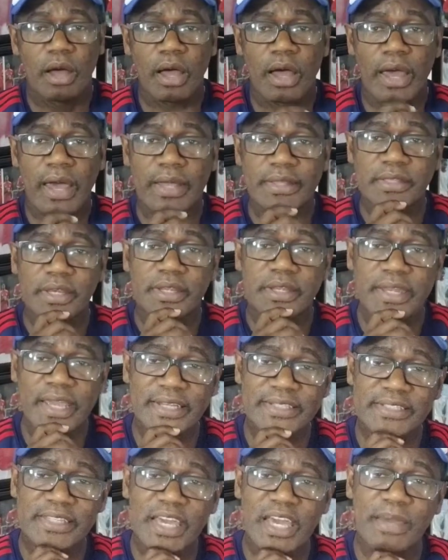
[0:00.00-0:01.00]
And the
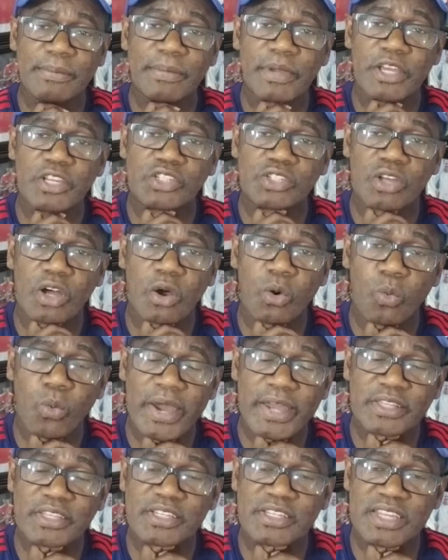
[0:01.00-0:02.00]
next game is
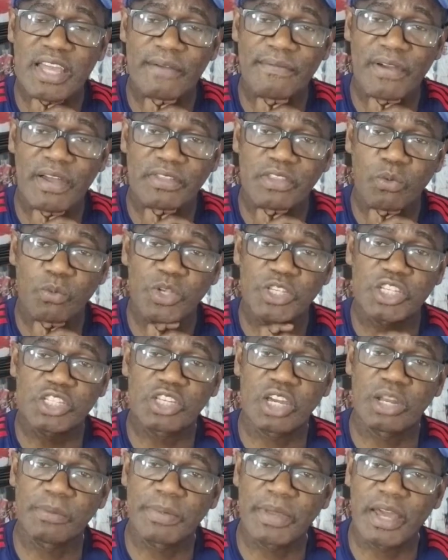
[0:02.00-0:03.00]
away to Southampton, which
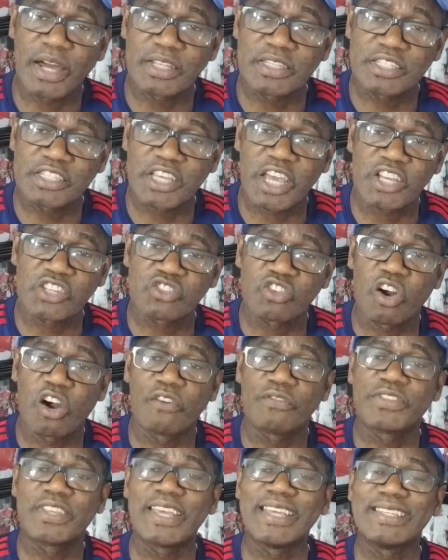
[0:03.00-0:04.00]
is going to be a test
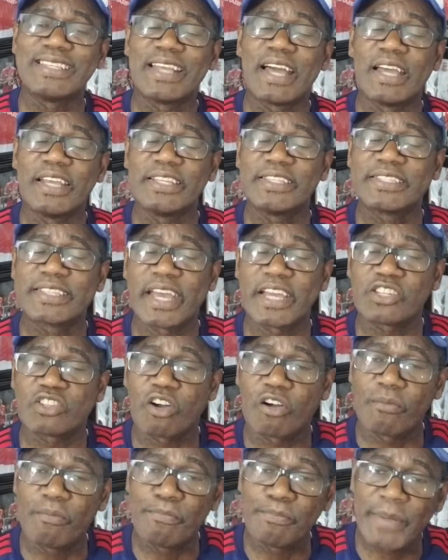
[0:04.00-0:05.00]
of
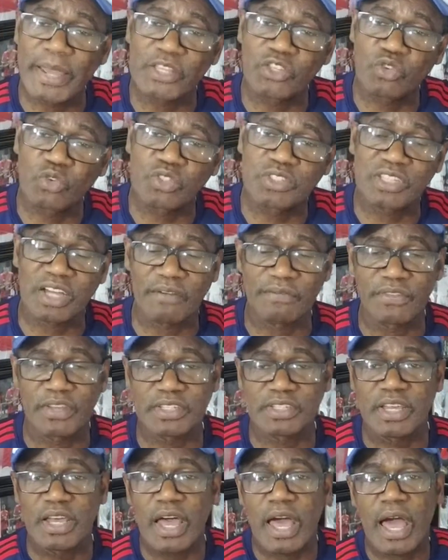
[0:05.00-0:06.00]
intense of mental
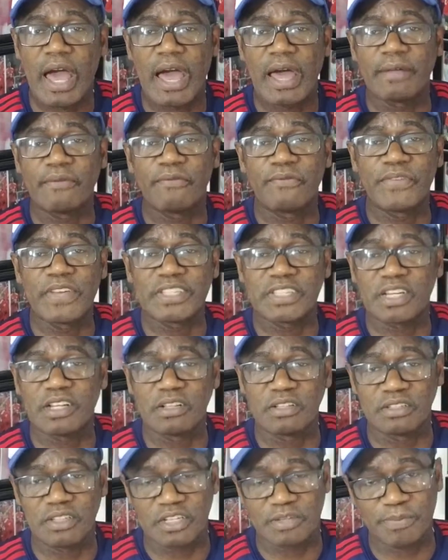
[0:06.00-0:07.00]
toughness and
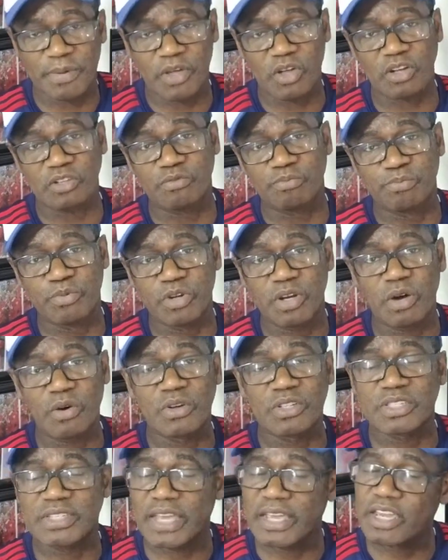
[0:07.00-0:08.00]
physicalness. Because Bruno
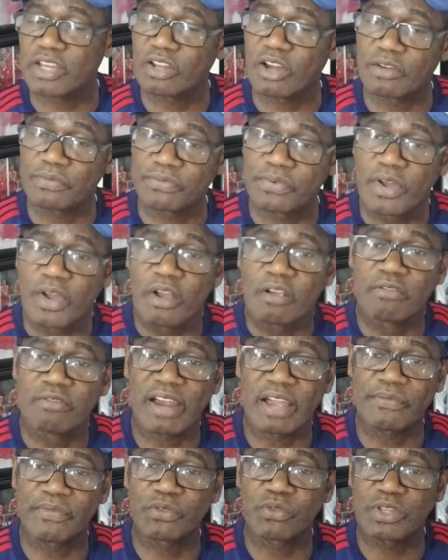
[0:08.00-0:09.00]
was taken off,
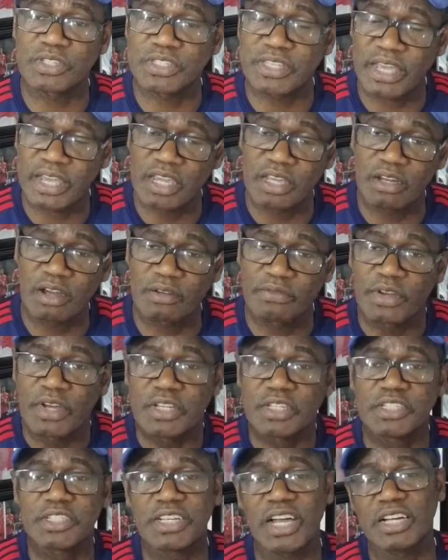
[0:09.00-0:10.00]
Rashford was taken off,
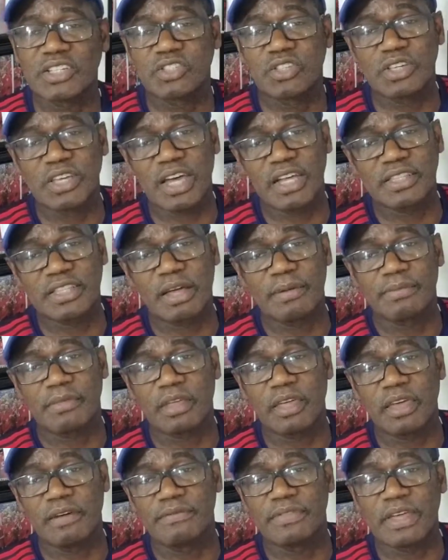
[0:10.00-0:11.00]
just to
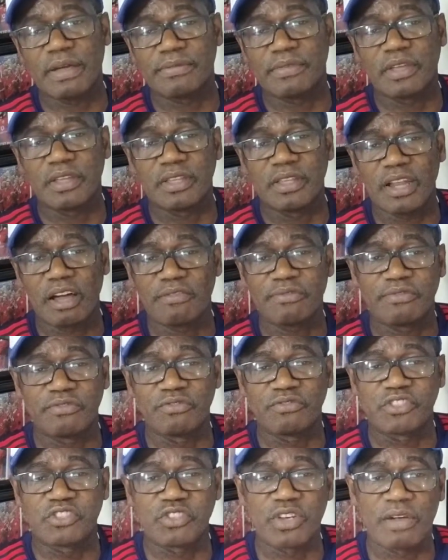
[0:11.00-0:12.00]
give them
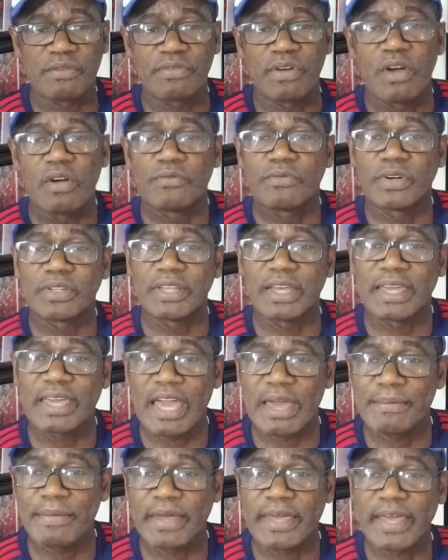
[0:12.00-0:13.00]
enough strength for the
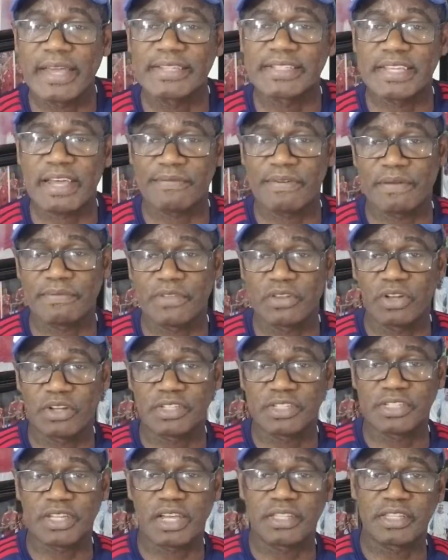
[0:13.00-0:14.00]
game against Southampton
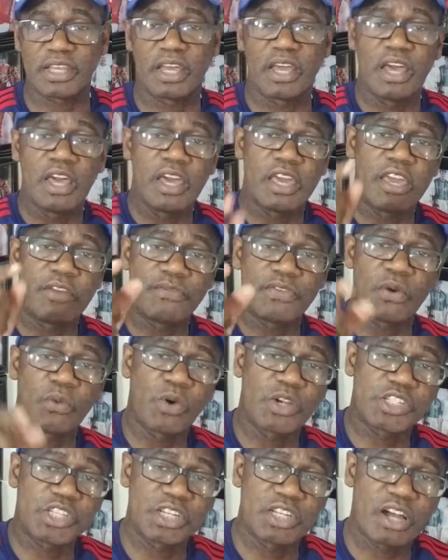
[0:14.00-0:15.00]
on Sunday. If you're
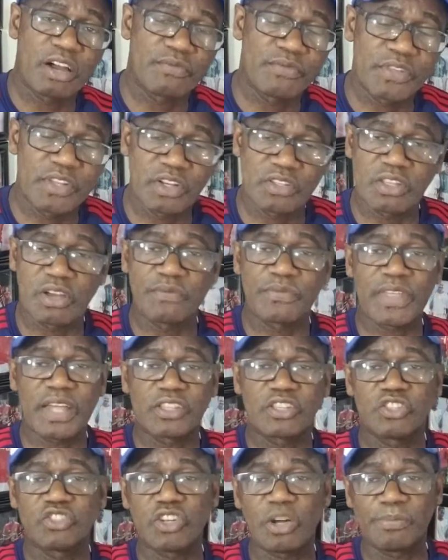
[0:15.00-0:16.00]
watching our video, don't
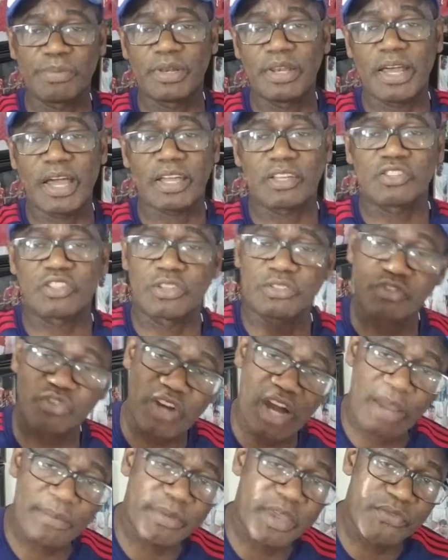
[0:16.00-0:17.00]
forget to drop a like,
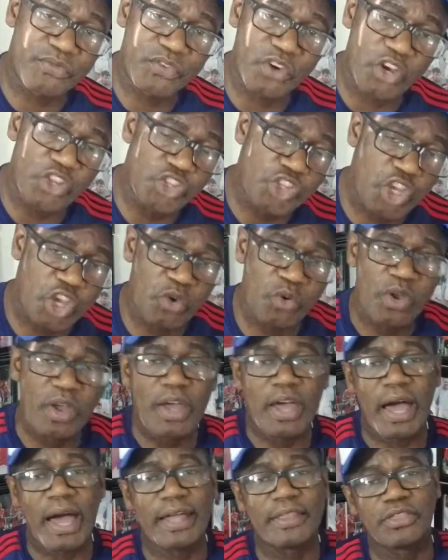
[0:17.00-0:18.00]
subscribe if you're new,
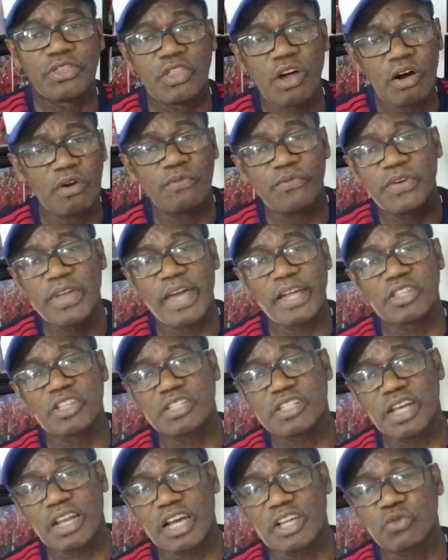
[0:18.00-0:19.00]
and don't forget
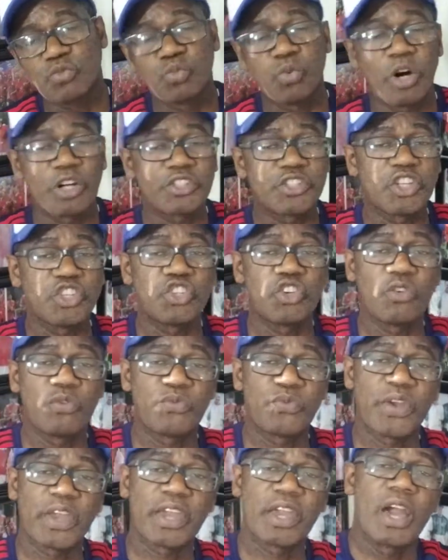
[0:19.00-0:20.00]
to tell us what did you
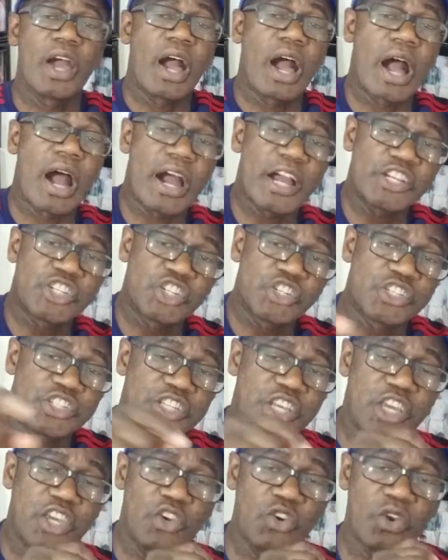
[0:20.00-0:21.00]
think. I should
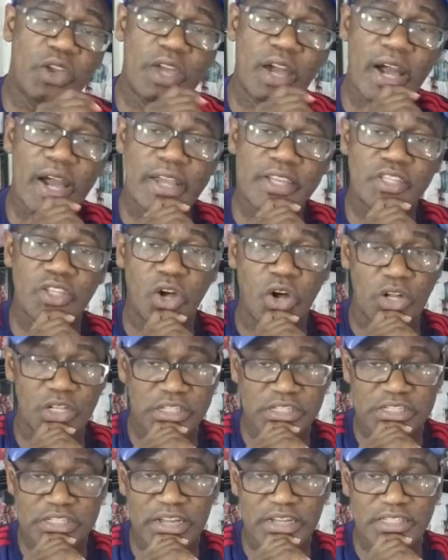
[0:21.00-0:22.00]
see you guys
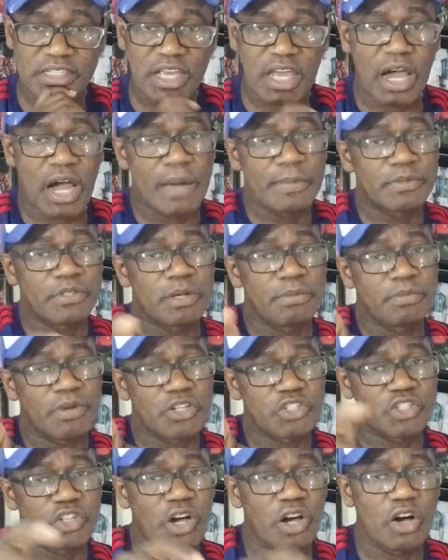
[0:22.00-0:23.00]
on Sunday. I'm Tim
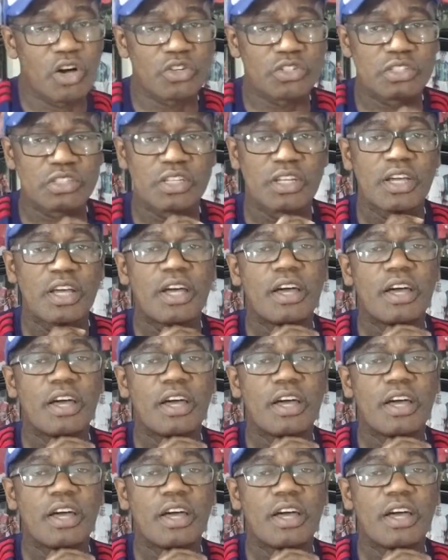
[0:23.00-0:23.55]
Ross, your host.